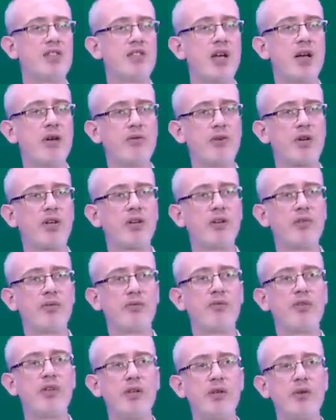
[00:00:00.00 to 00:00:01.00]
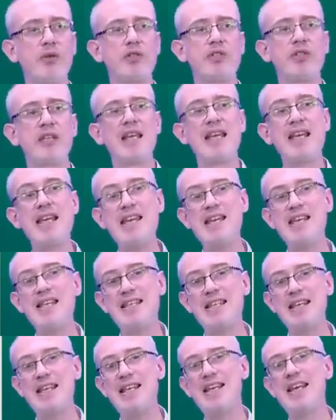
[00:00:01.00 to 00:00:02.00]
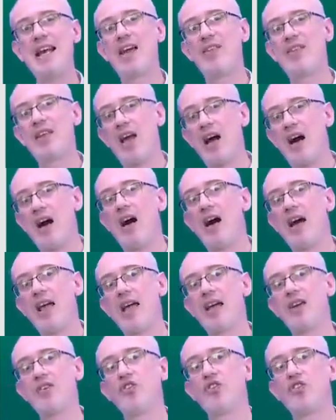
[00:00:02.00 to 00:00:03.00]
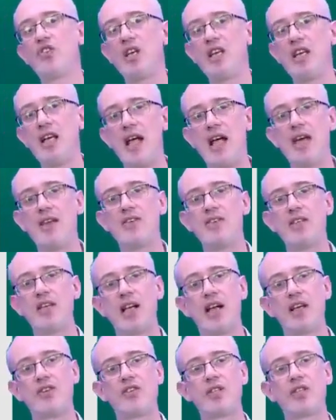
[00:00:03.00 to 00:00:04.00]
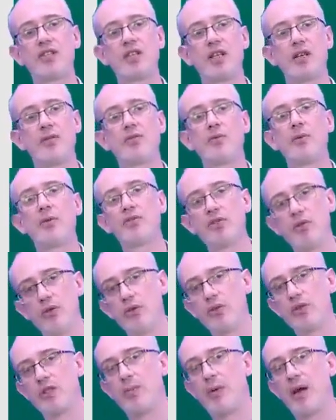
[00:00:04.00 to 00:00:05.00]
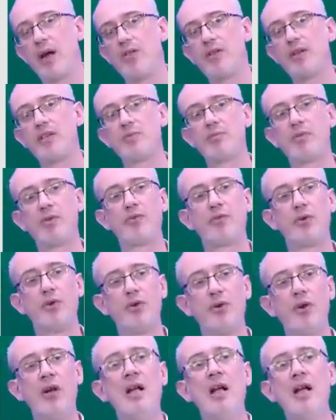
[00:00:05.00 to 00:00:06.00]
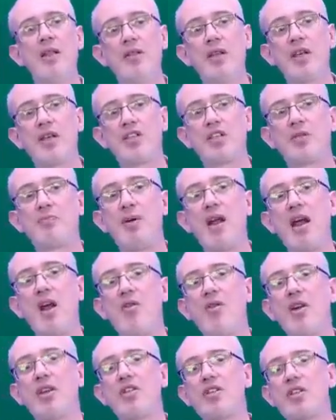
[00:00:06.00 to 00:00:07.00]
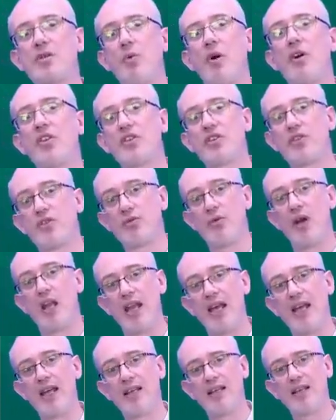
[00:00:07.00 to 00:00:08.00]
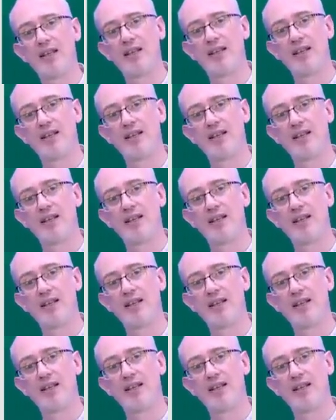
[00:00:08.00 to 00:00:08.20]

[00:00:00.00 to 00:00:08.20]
Don't confuse the ed and the ing ending adjectives. We've talked about this before. The experience was thrilling.